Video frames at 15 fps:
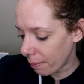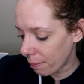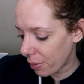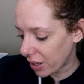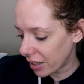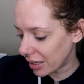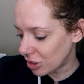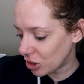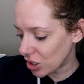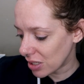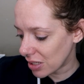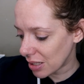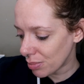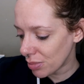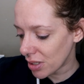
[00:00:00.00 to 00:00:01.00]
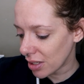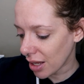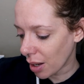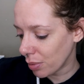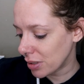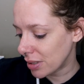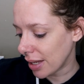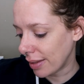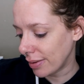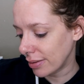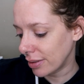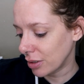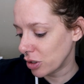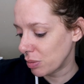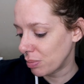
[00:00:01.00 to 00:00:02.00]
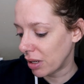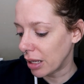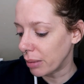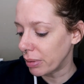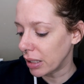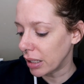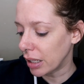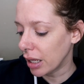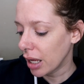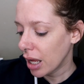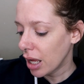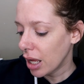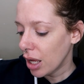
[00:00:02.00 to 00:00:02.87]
but it just seems like I would say that there's maybe